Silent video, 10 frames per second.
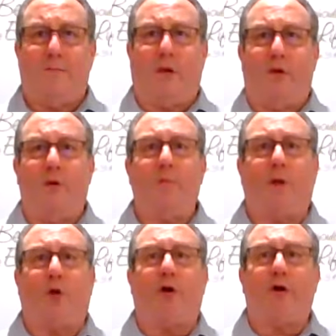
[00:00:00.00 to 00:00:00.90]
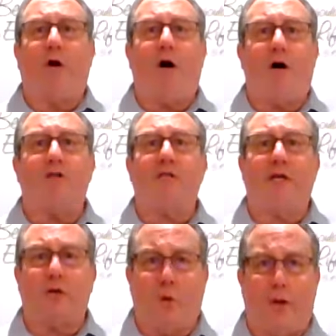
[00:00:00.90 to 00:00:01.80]
But whom the Lord calls, he
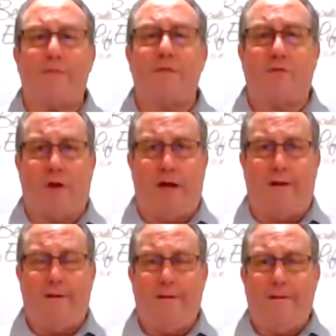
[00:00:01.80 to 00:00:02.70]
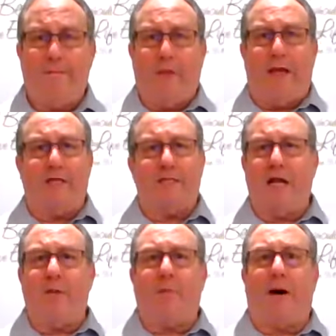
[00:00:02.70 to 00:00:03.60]
equips, right? And it's
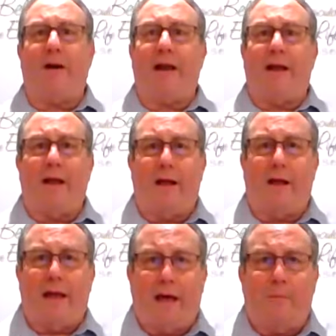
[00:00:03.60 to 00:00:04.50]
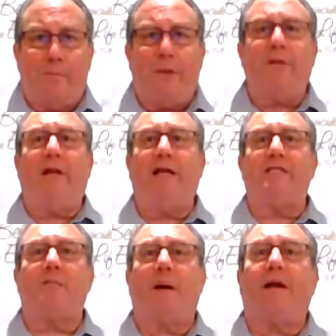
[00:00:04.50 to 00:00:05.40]
not about ability,
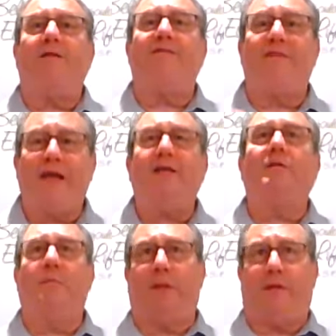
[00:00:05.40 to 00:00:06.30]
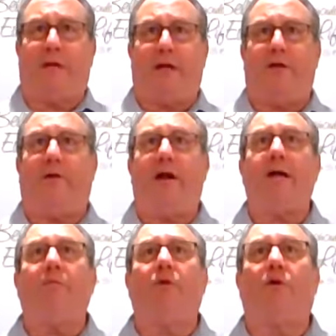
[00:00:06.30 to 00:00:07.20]
it's about availability. Here I
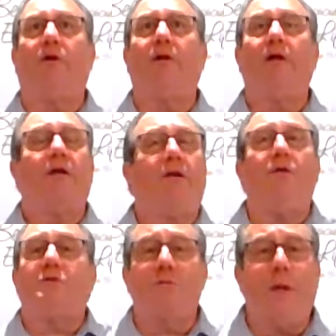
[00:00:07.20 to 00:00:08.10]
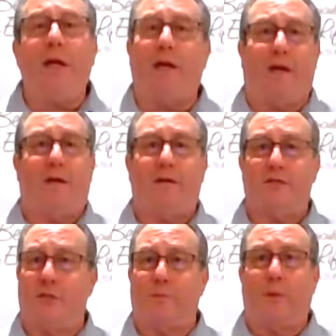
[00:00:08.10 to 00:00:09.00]
am, Lord, use me.
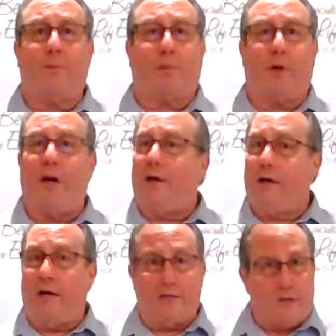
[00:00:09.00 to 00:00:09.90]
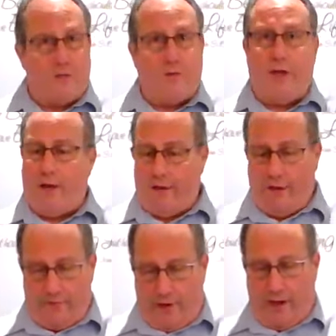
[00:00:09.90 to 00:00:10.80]
Simple prayer. God says, okay,
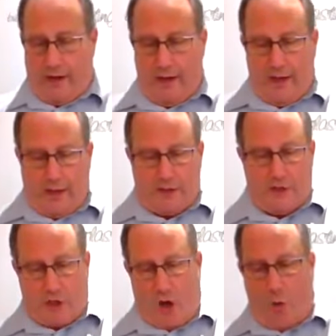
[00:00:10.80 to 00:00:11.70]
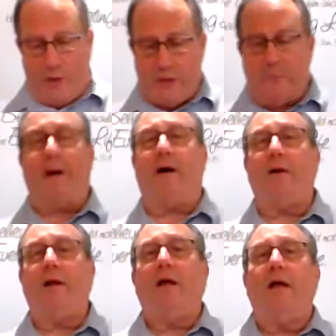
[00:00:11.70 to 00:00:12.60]
fine. Because it's always about
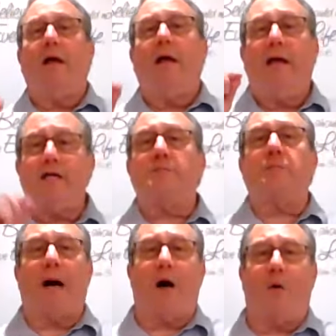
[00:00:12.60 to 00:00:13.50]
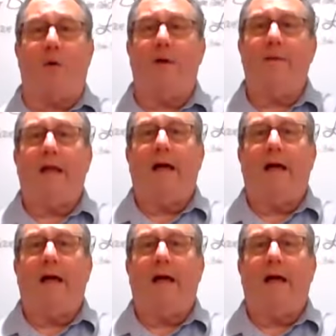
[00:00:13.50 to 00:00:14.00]
his power